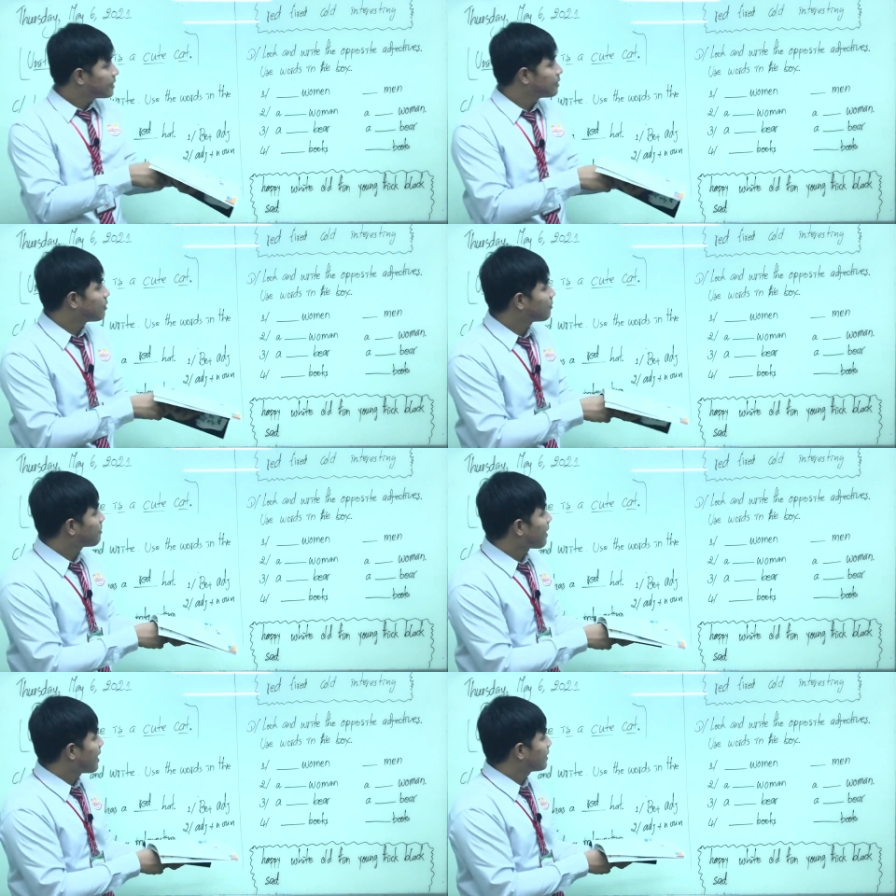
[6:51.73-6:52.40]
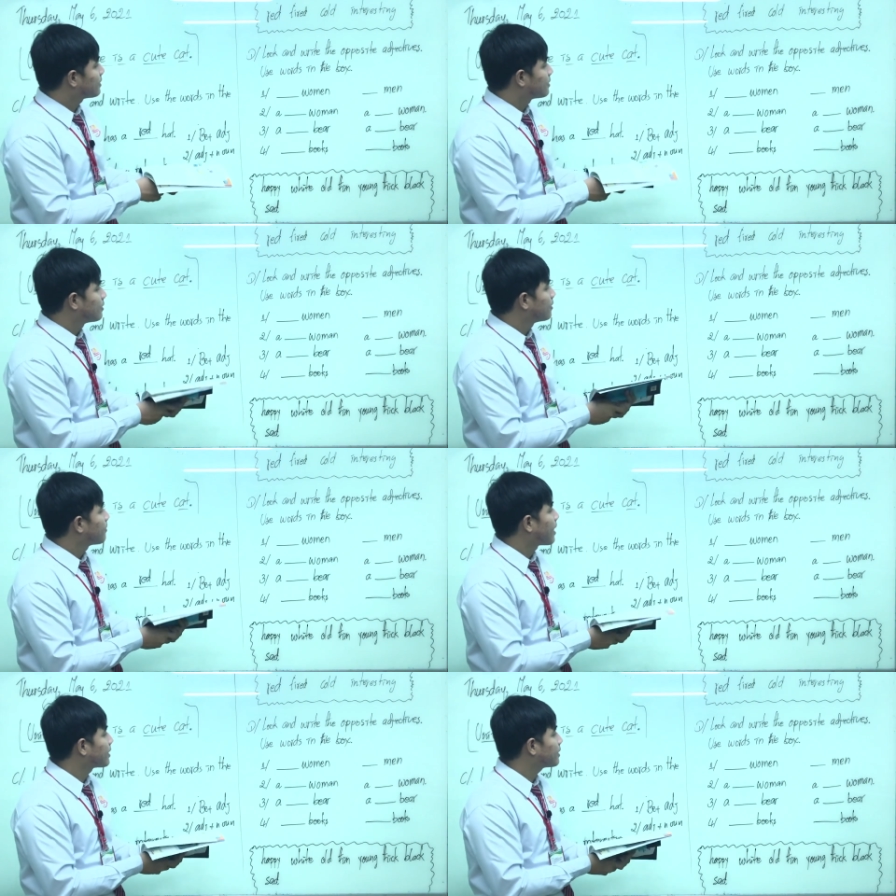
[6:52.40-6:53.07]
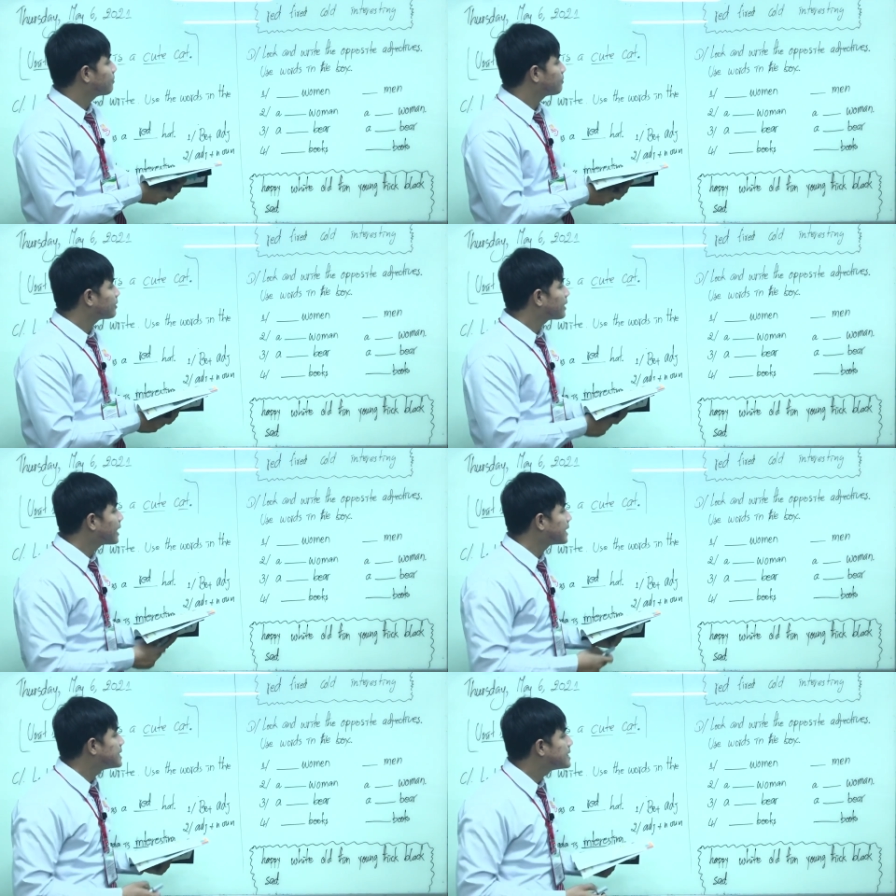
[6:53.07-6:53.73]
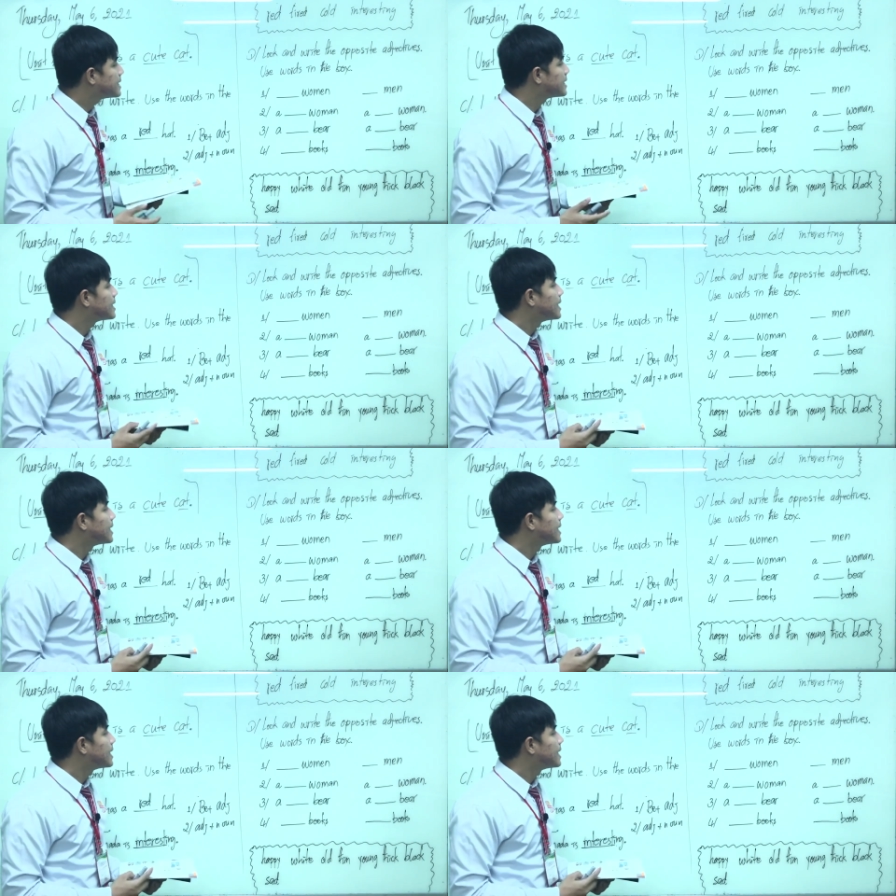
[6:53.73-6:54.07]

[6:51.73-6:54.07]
on part, part D.